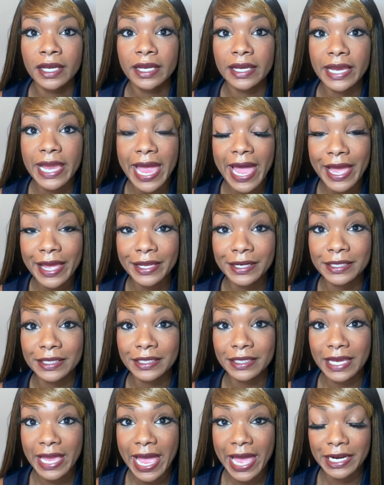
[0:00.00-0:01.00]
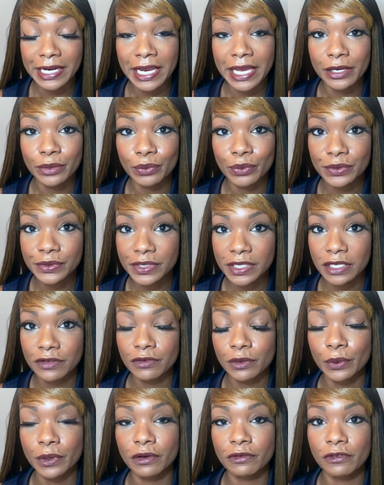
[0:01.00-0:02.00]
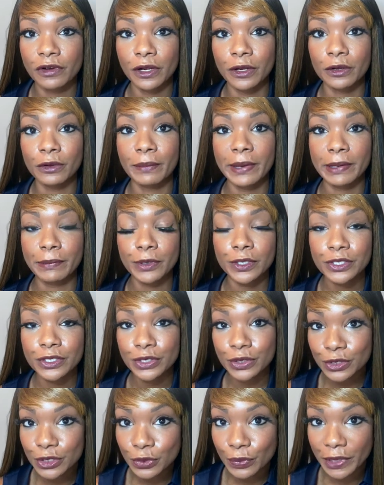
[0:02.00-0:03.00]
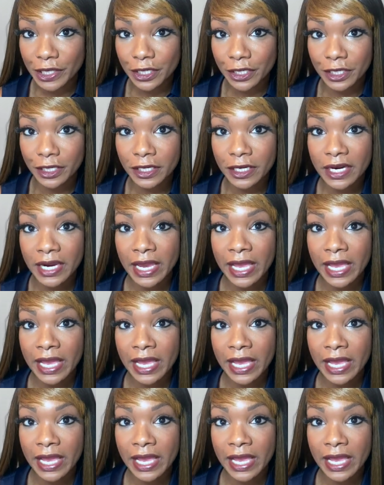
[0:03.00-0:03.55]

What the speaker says: at Addy Snowden if you want to follow my personal Twitter.